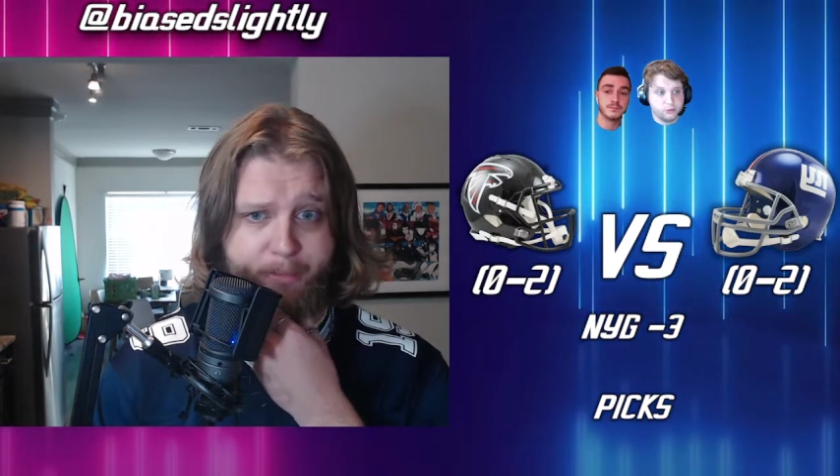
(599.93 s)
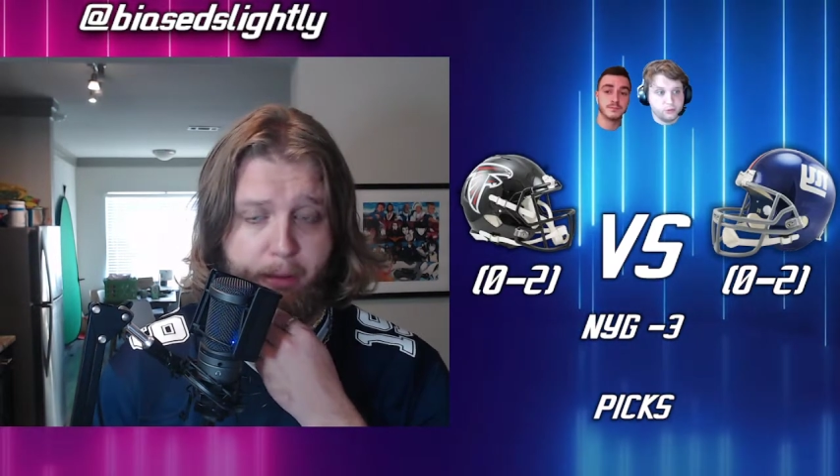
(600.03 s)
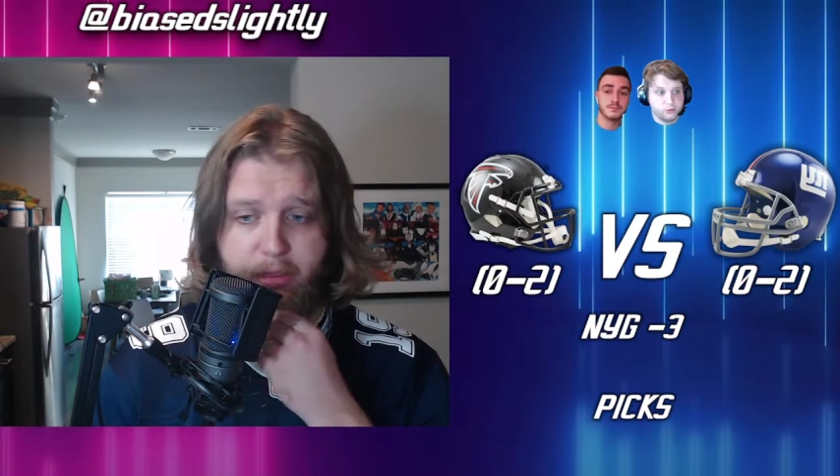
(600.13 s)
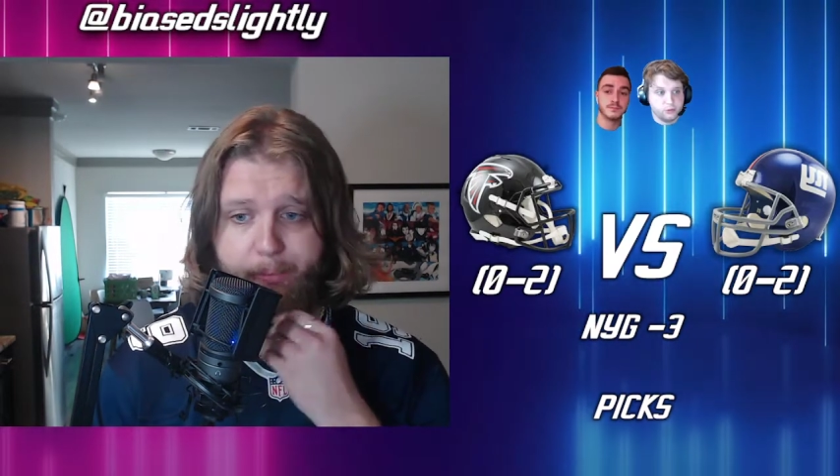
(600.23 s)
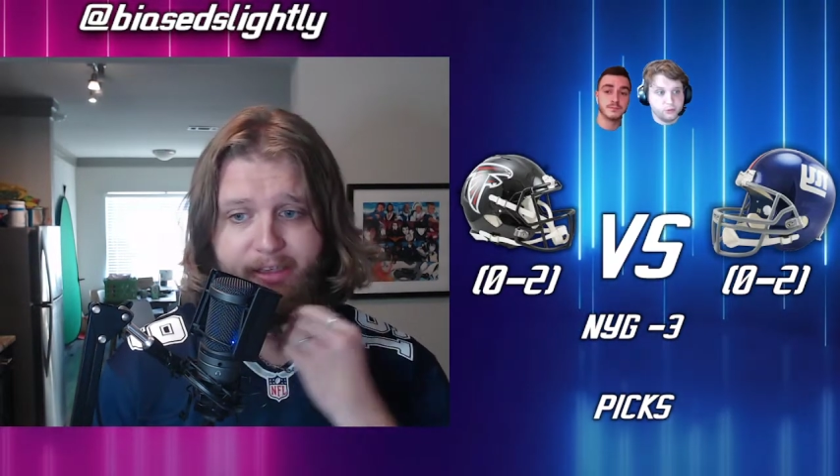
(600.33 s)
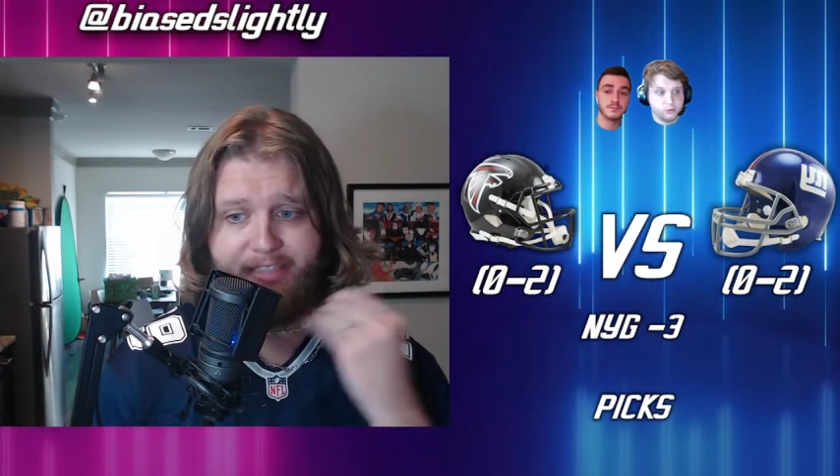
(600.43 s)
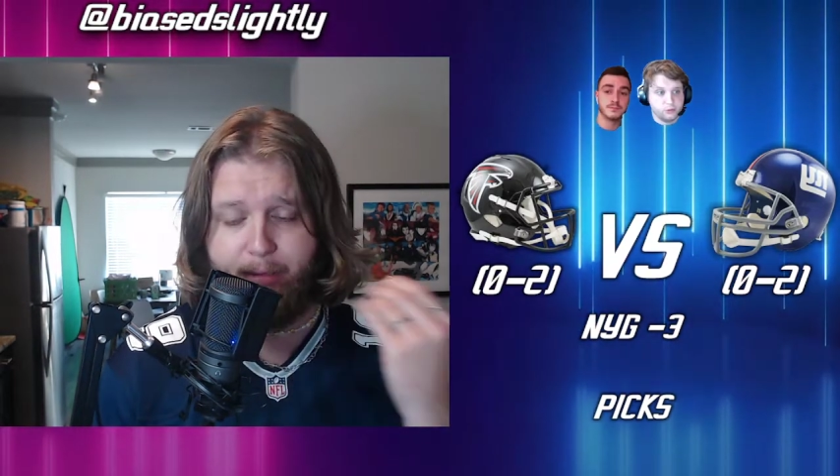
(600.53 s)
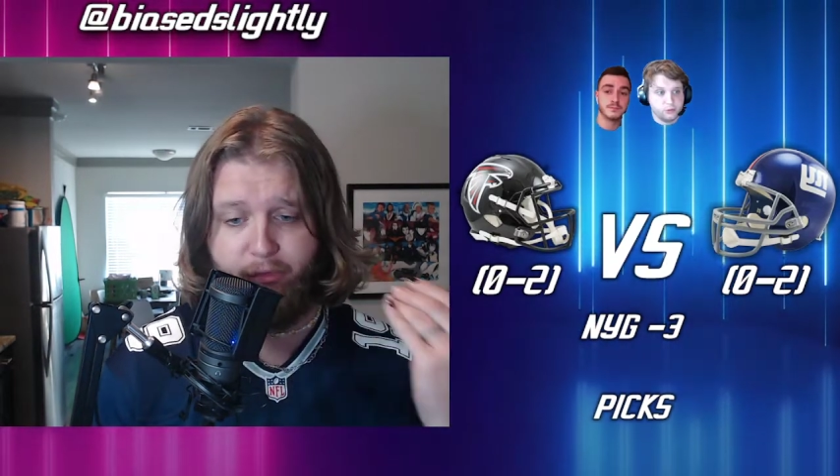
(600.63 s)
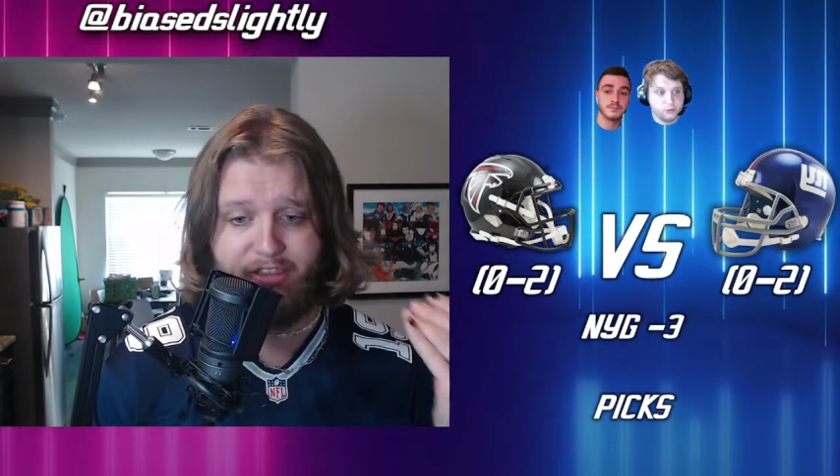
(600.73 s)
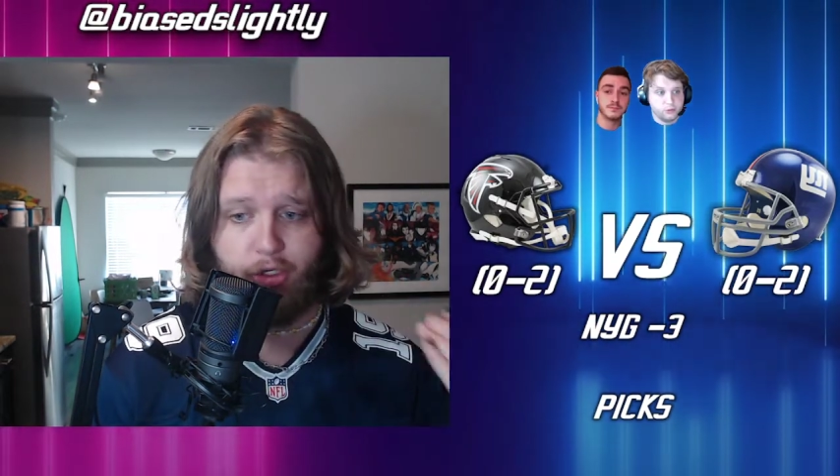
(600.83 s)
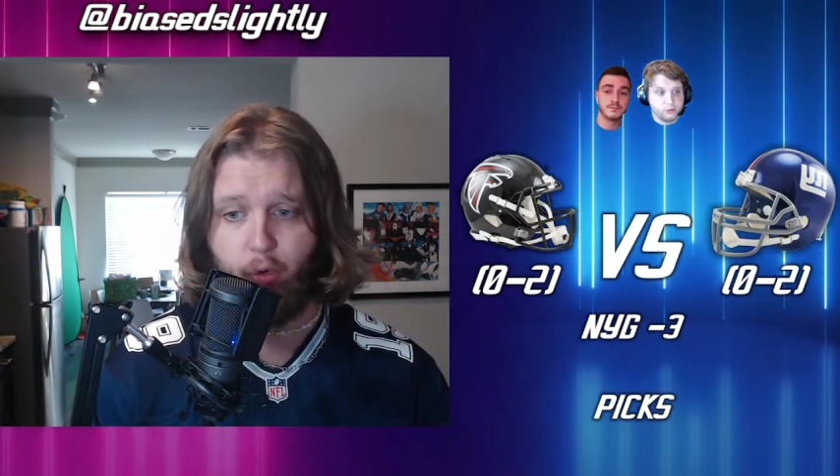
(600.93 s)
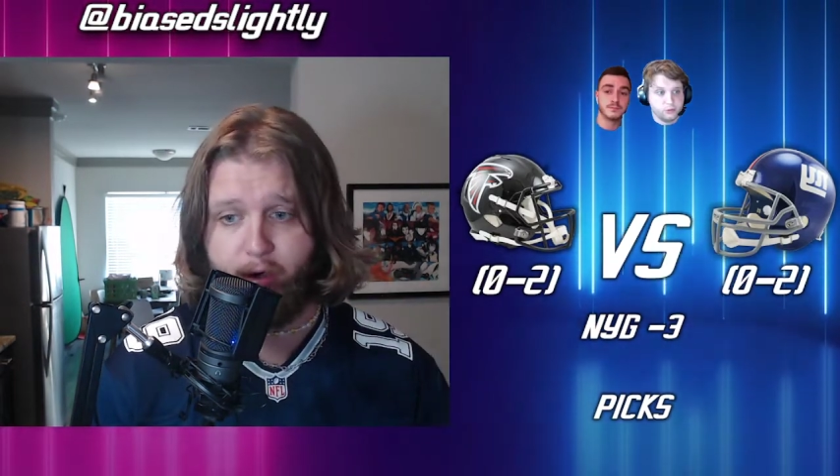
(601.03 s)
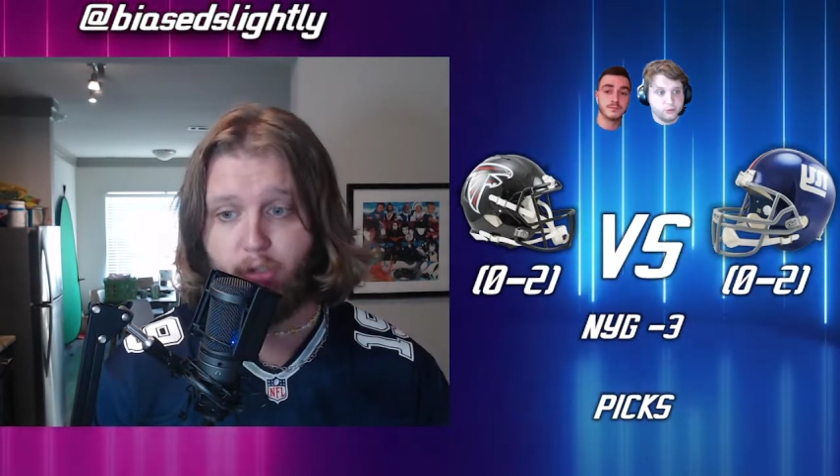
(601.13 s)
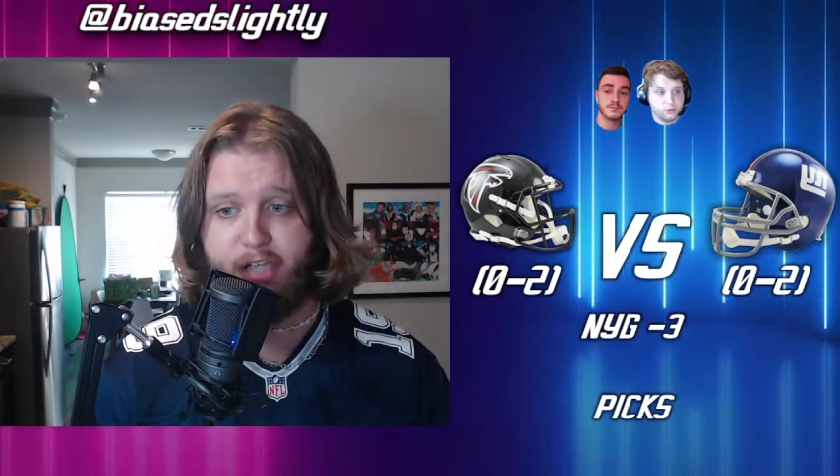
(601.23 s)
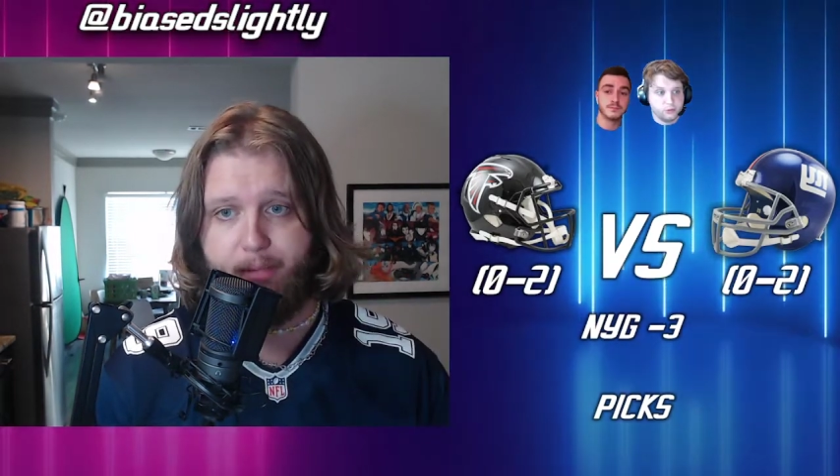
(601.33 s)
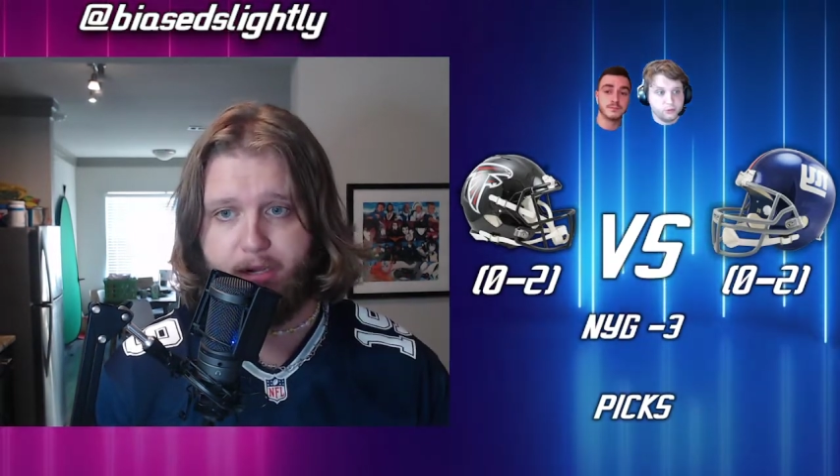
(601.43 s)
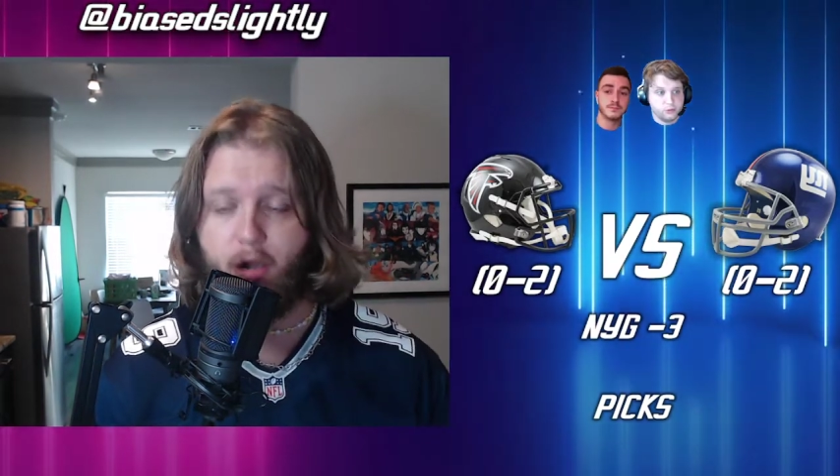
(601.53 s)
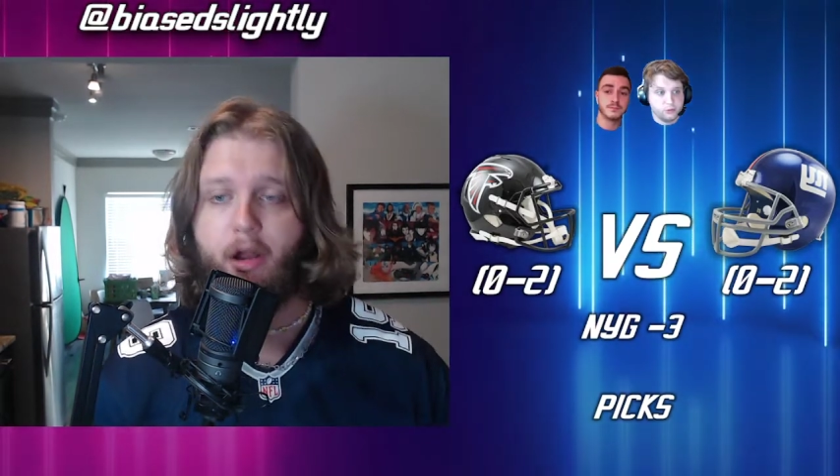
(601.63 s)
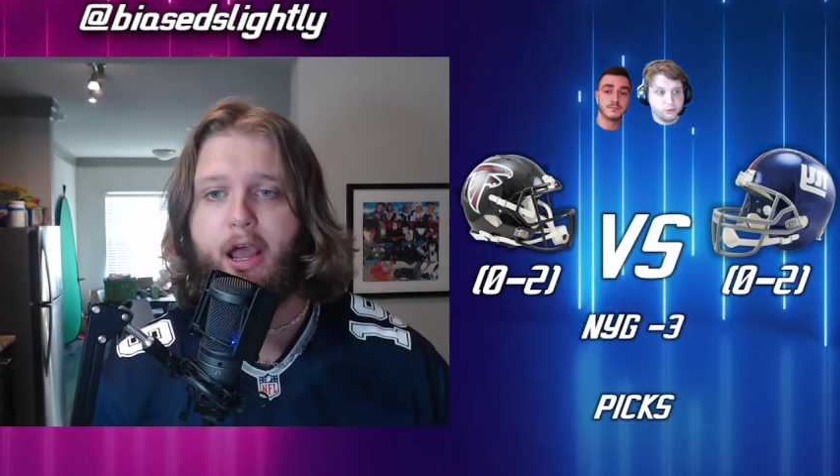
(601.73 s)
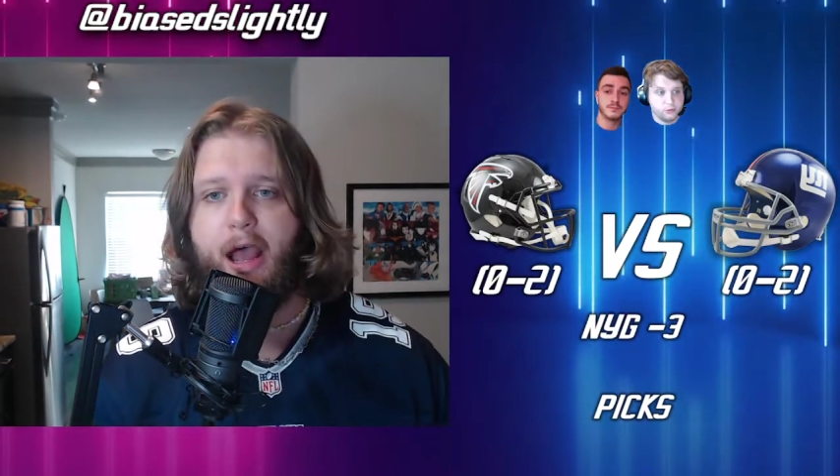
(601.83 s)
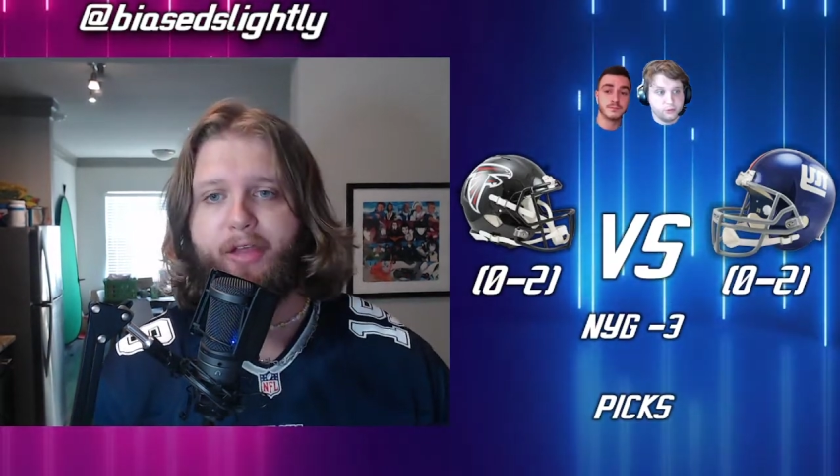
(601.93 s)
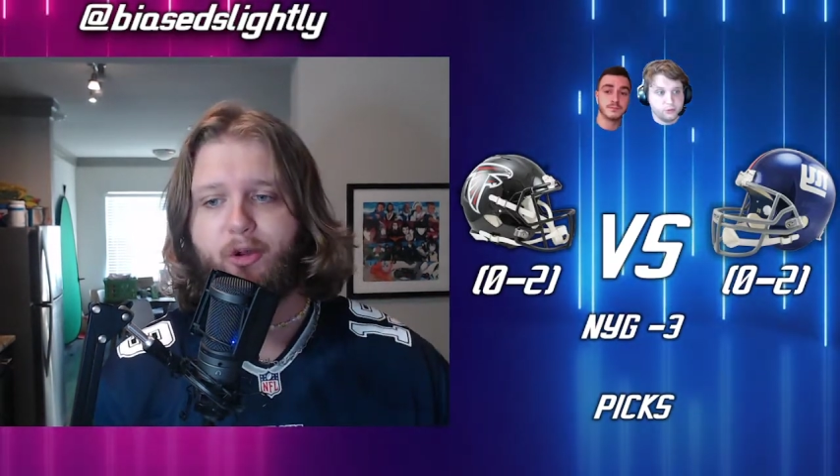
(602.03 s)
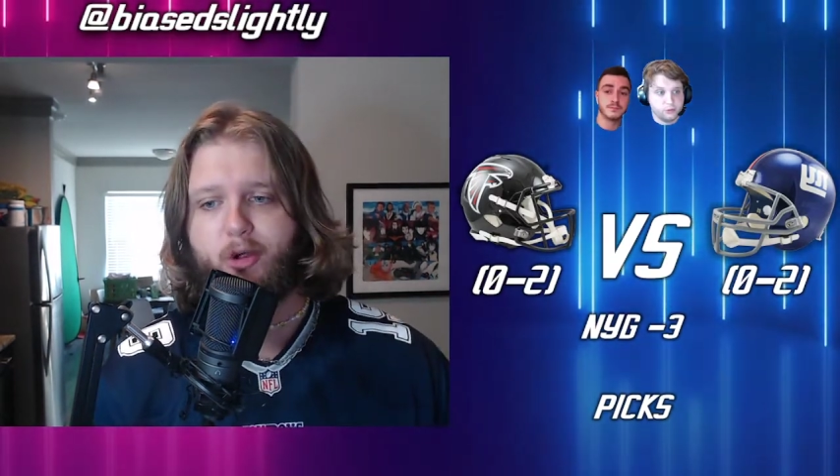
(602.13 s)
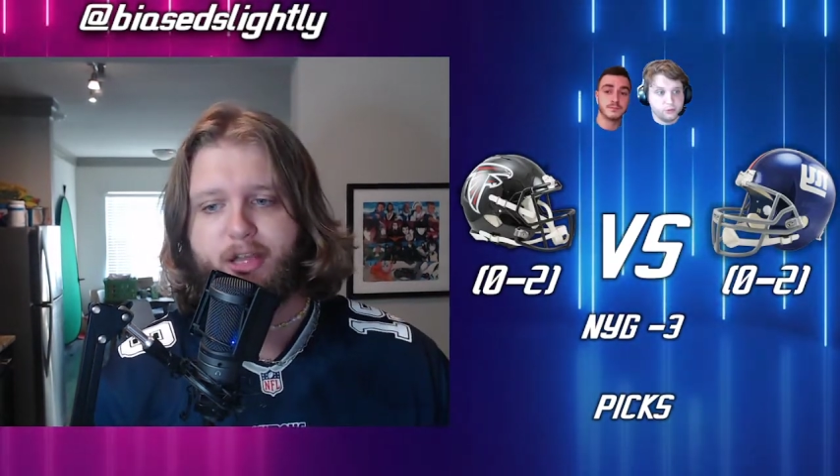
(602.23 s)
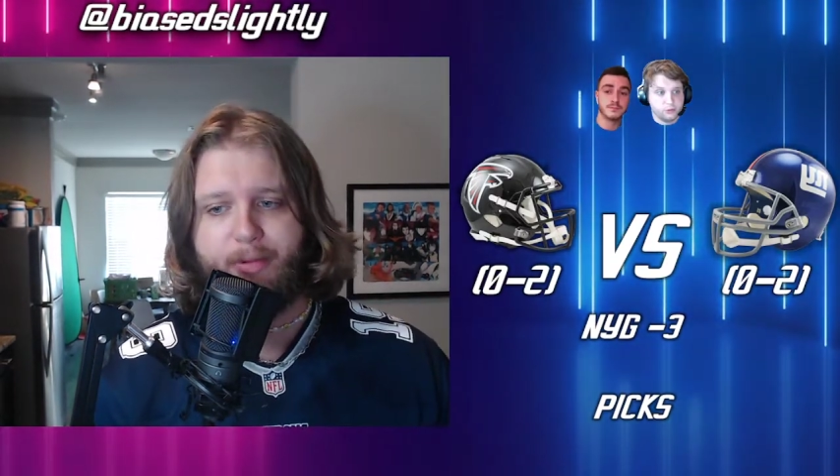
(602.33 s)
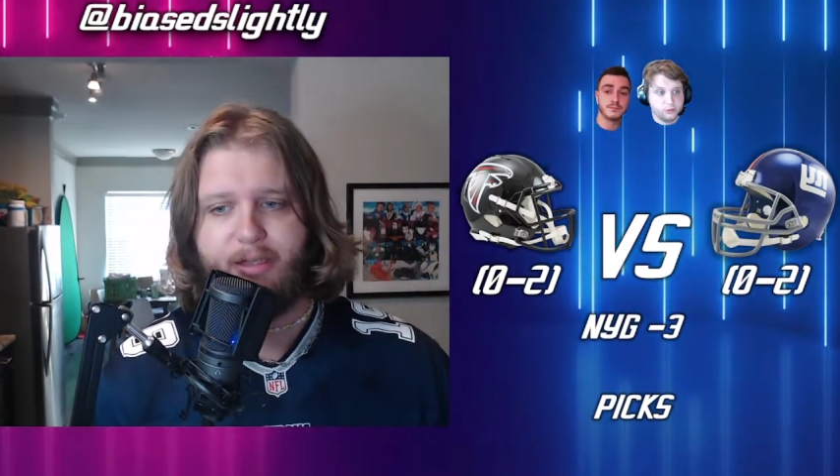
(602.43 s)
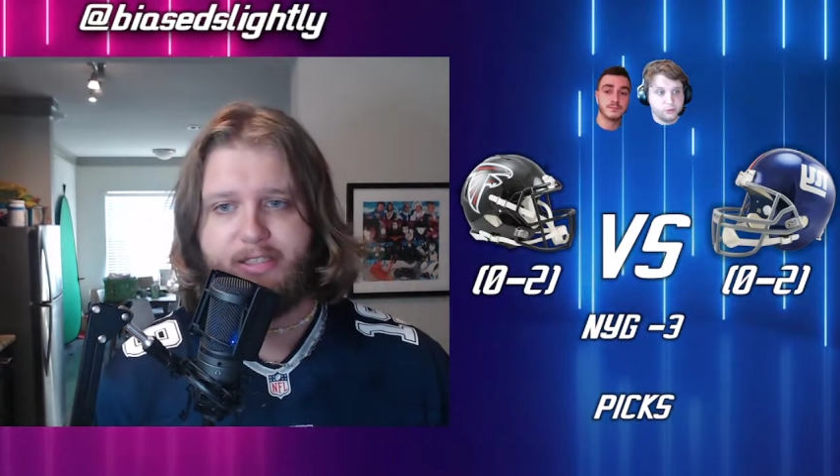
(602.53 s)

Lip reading: Maybe the best game of his career, damn near. And they're going up against a